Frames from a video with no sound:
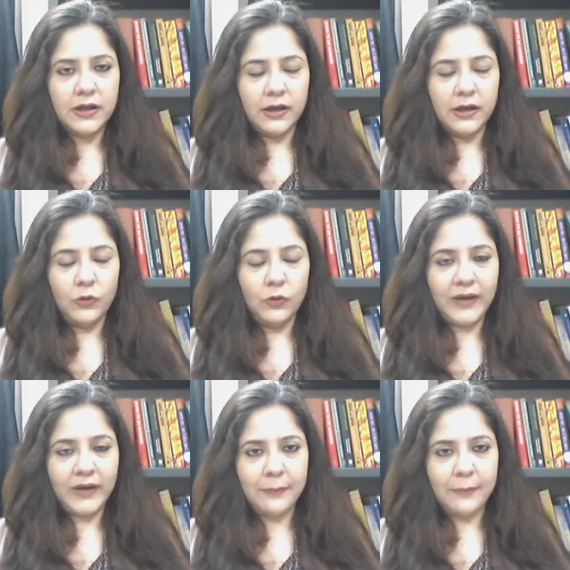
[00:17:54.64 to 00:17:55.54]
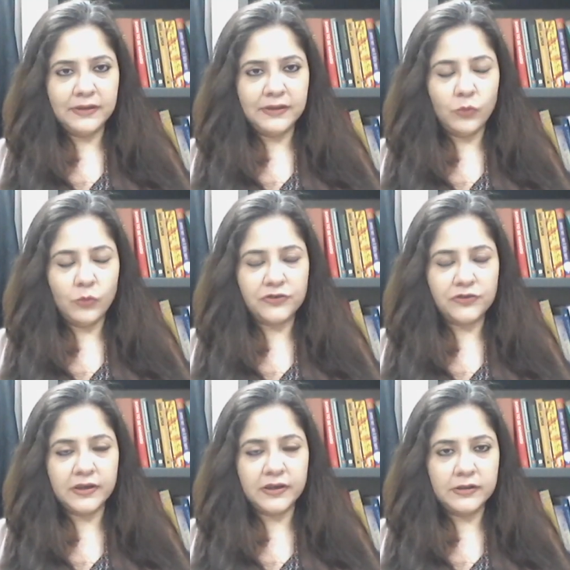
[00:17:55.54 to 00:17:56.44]
what happened, what
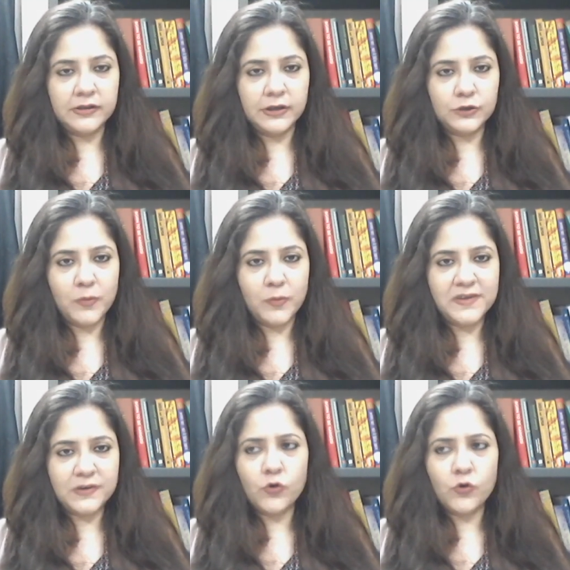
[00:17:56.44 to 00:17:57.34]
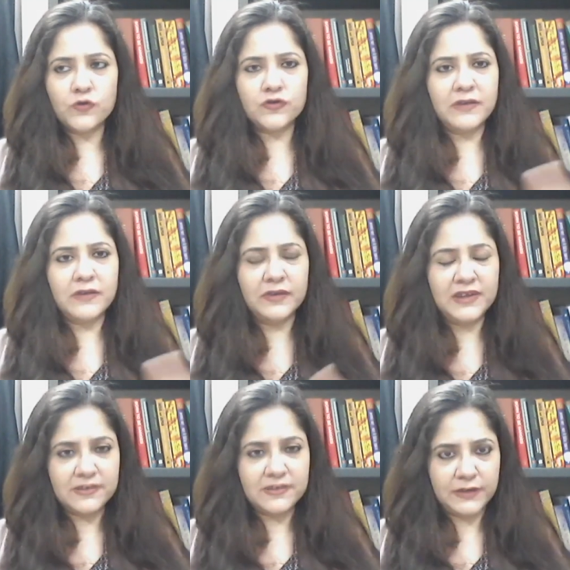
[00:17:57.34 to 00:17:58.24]
triggered 2 months ago. So there were
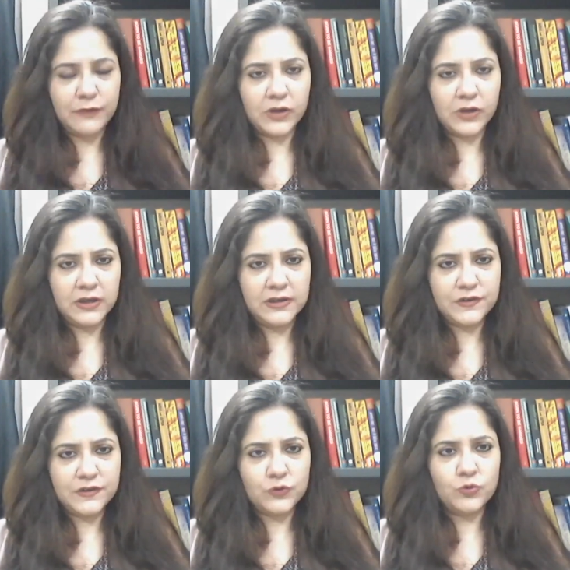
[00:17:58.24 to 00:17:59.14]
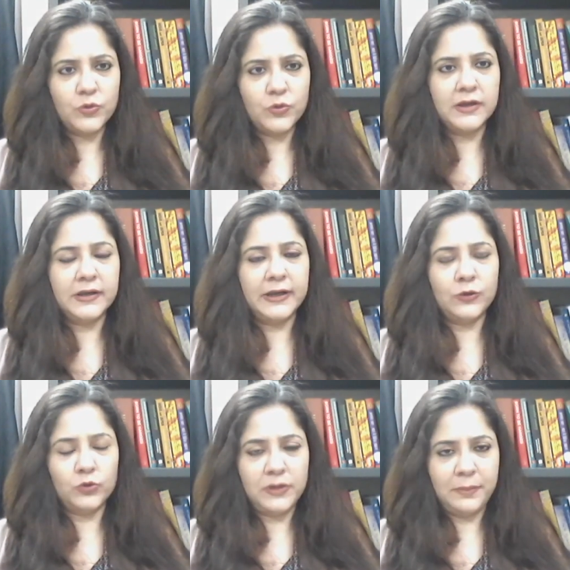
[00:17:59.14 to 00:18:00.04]
these 3-4 girls who were in
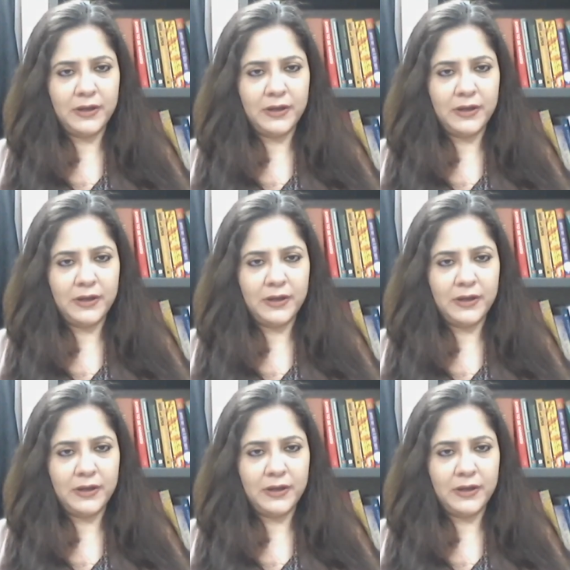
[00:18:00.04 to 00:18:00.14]
Udipi